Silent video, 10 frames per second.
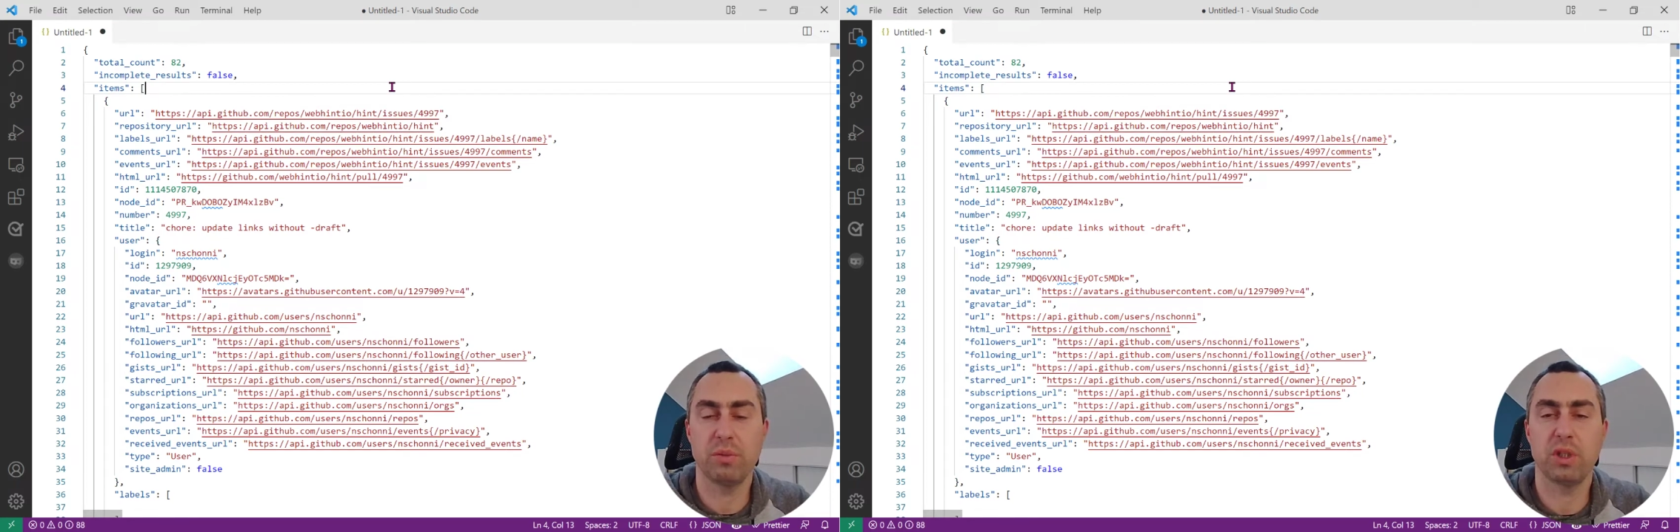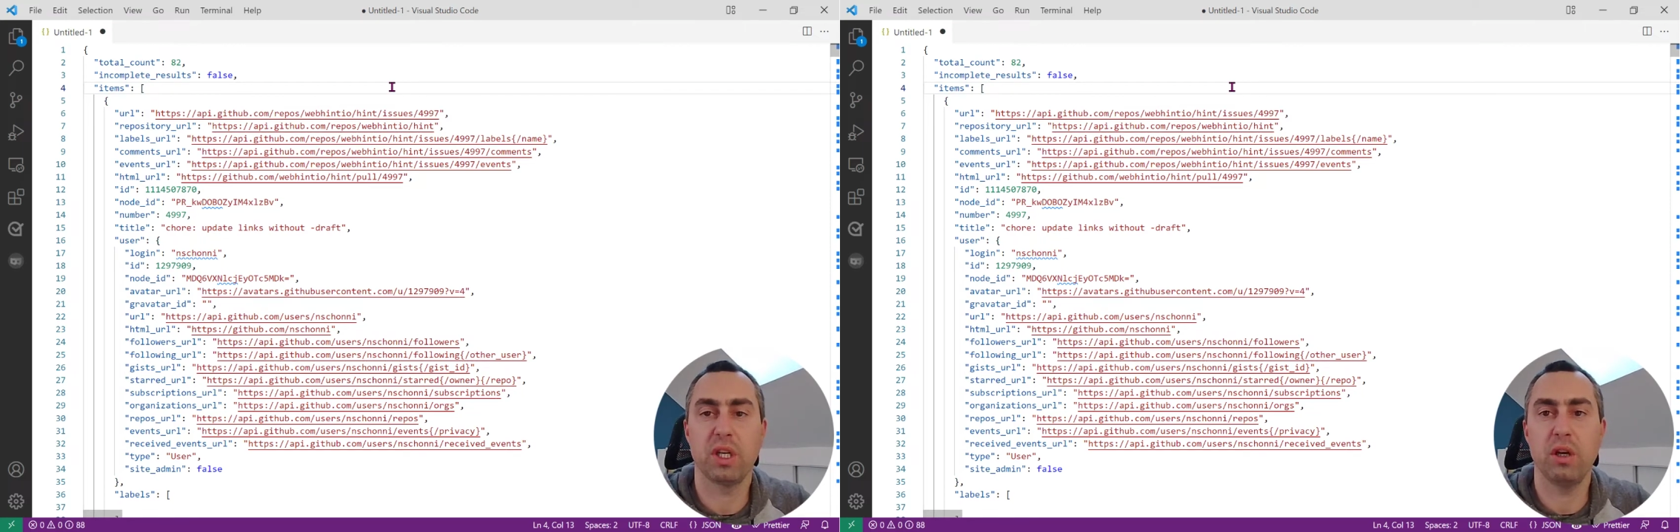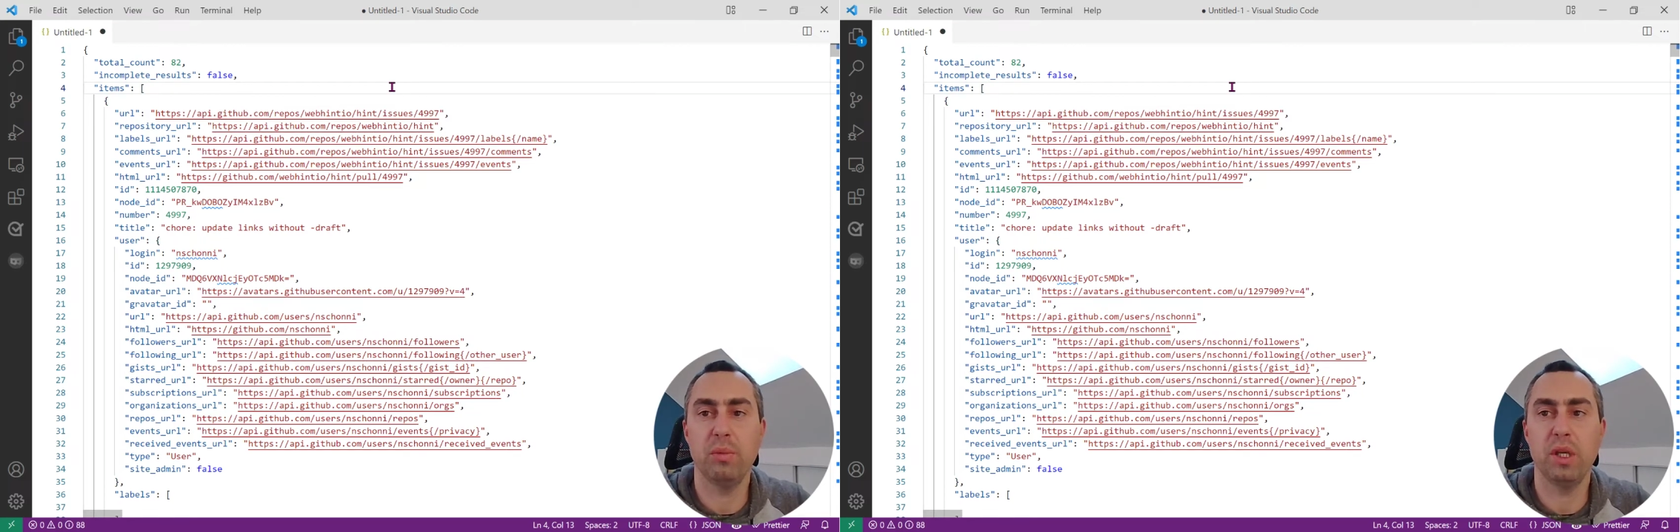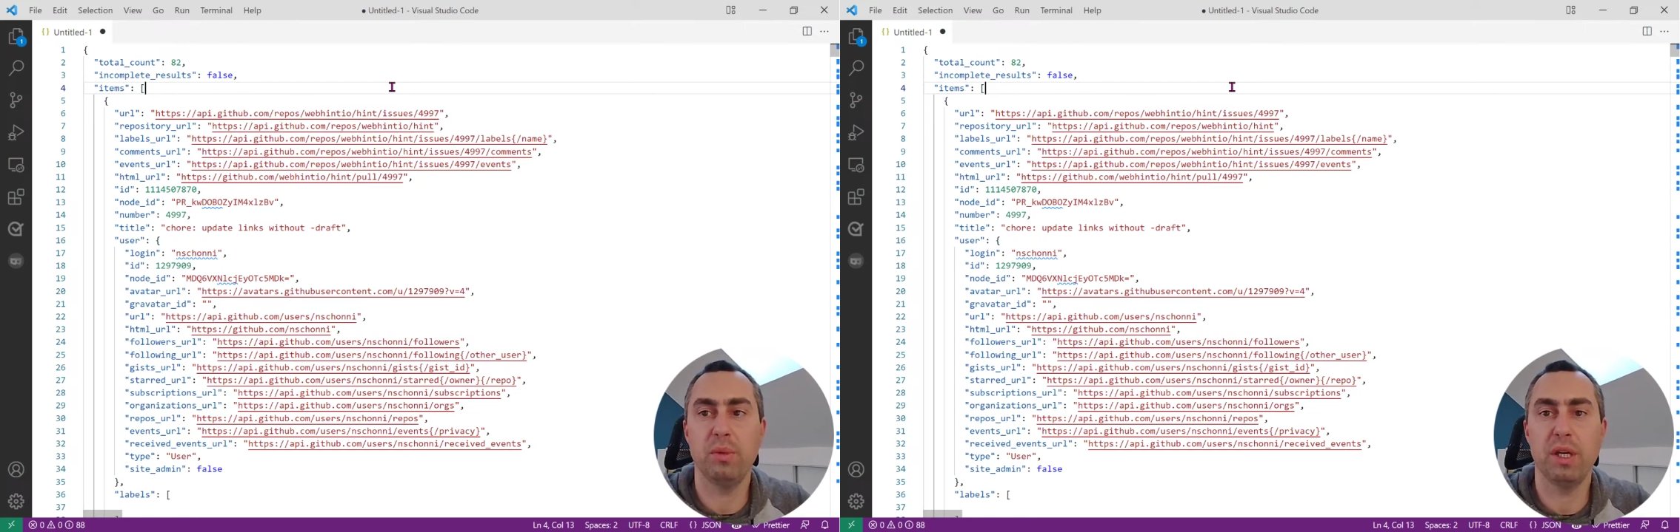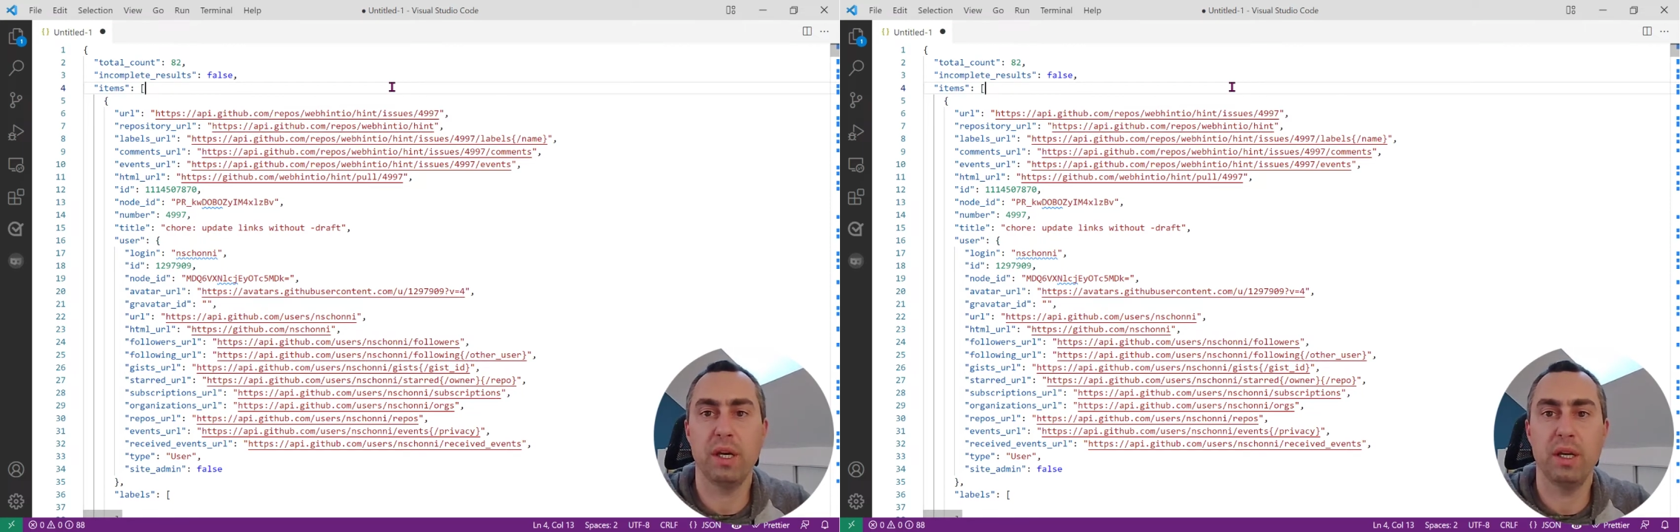the GitHub
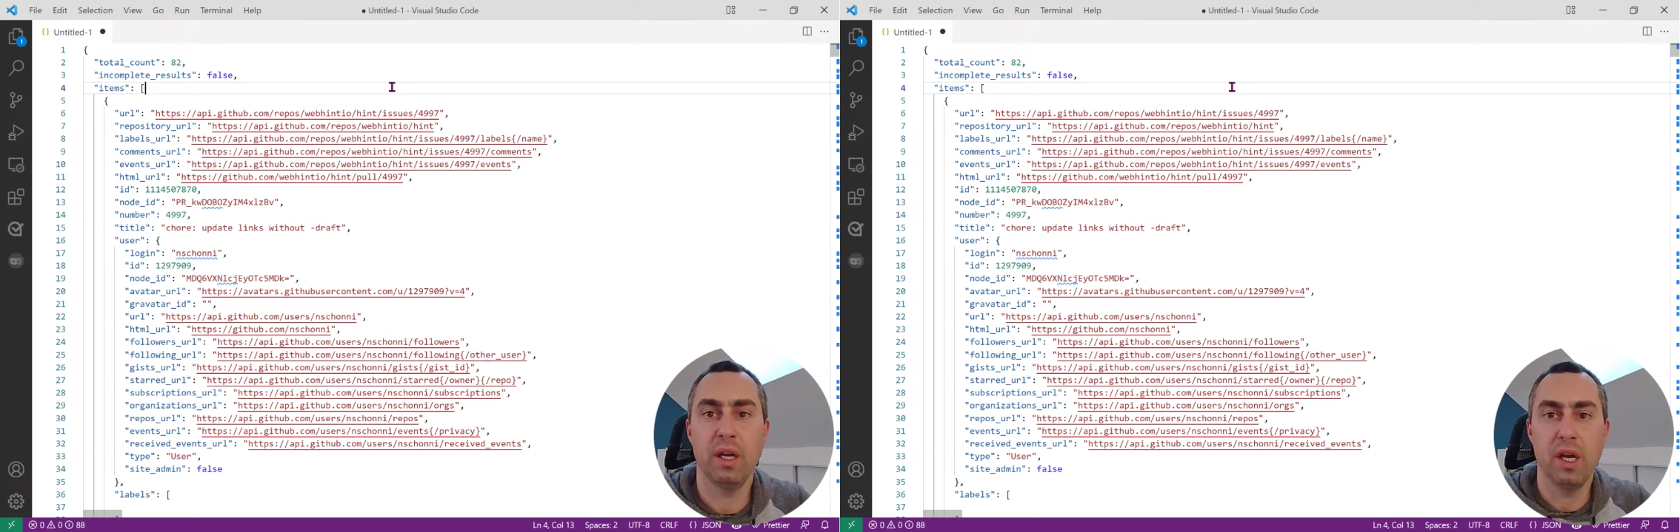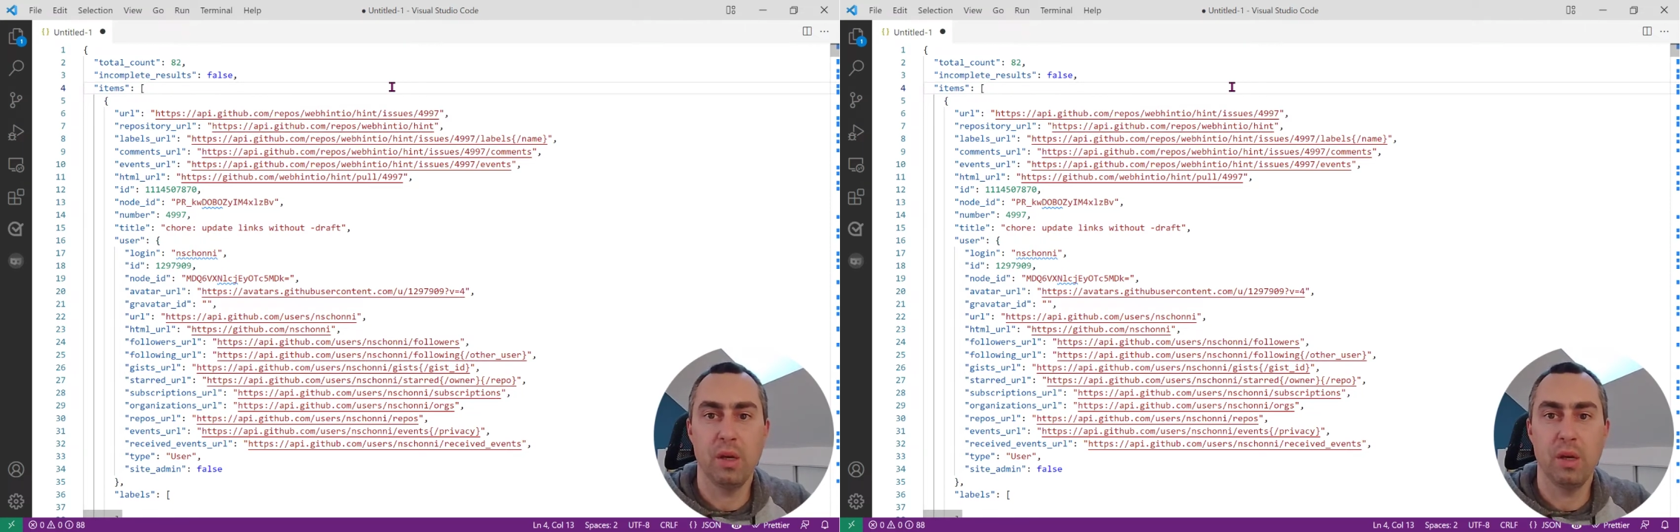API,